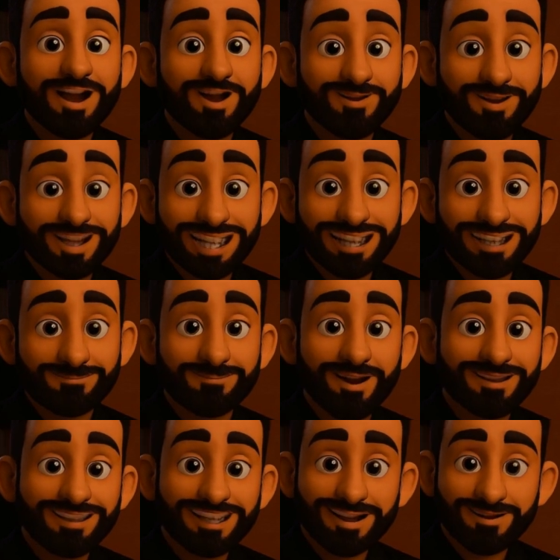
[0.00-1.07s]
created
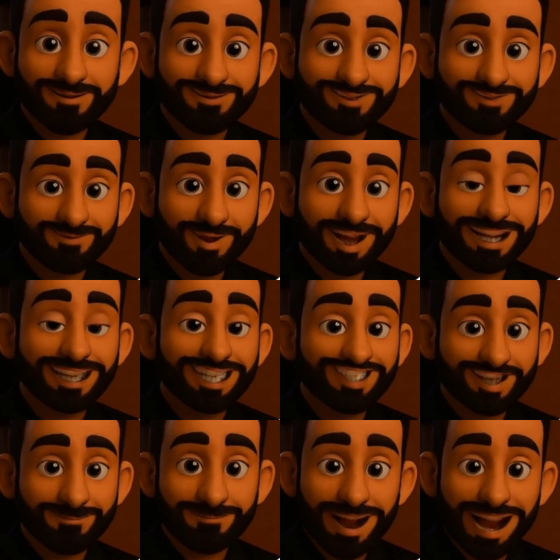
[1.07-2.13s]
political strain in
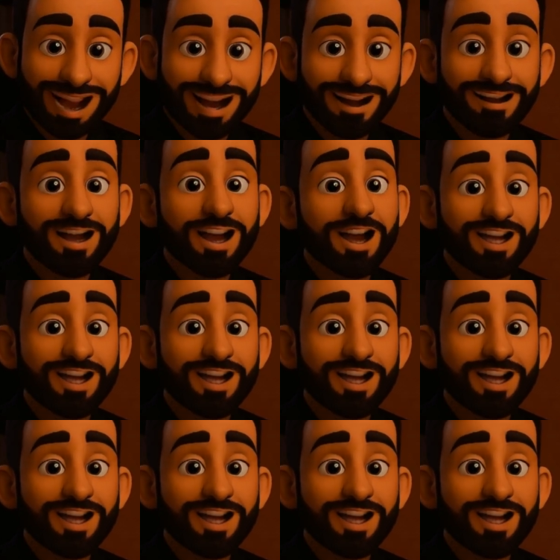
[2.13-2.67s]
Japan,